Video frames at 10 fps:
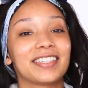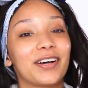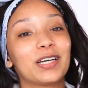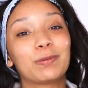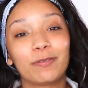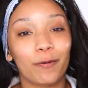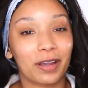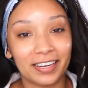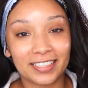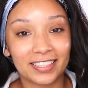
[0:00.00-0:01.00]
always, before we
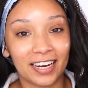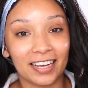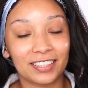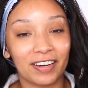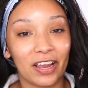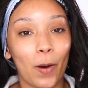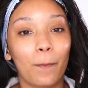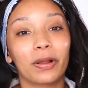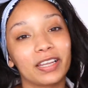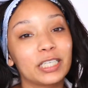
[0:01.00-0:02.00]
get into today's video,
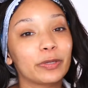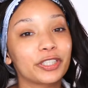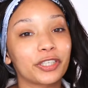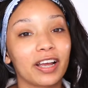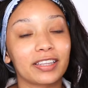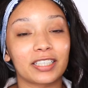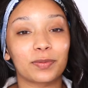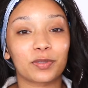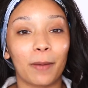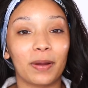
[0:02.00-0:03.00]
please be sure to hit that
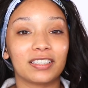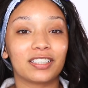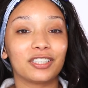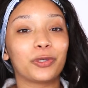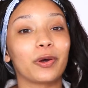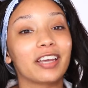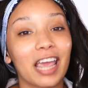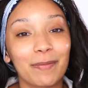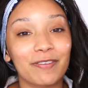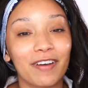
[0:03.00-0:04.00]
subscribe button to join the
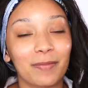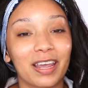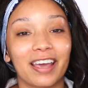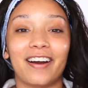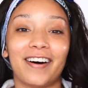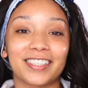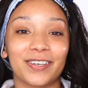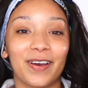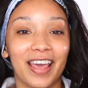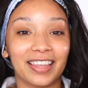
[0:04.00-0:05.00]
K-Babe family, and
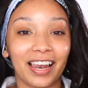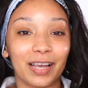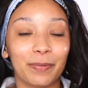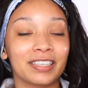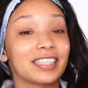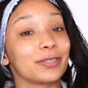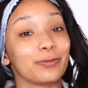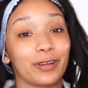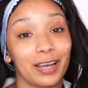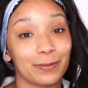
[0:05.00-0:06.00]
also hit the like button because it
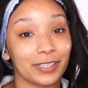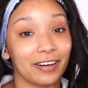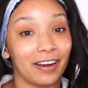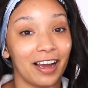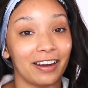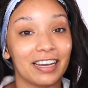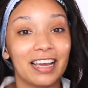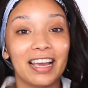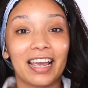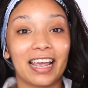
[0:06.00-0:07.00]
really helps your girl out.
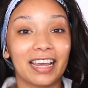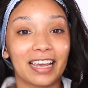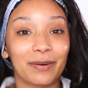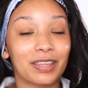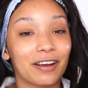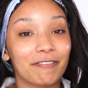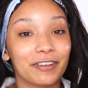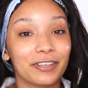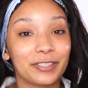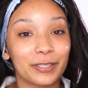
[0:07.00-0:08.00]
And without
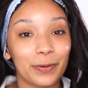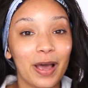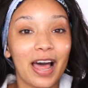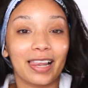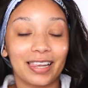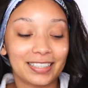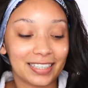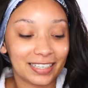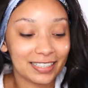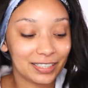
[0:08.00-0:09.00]
further ado, let's
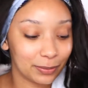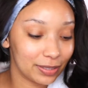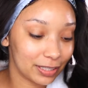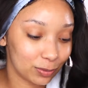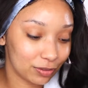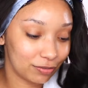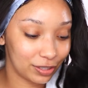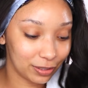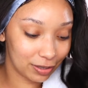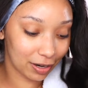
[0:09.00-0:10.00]
get into this
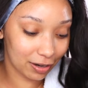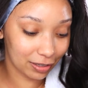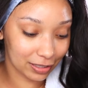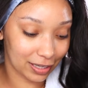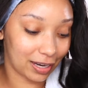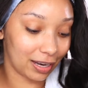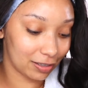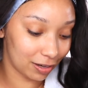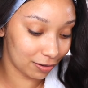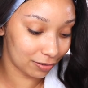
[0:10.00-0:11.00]
review, girl, because I gotta
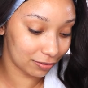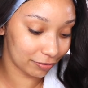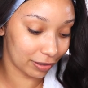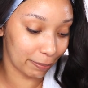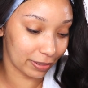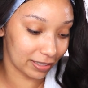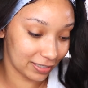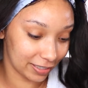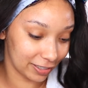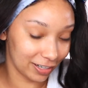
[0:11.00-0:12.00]
go for a birthday
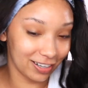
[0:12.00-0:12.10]
dinner.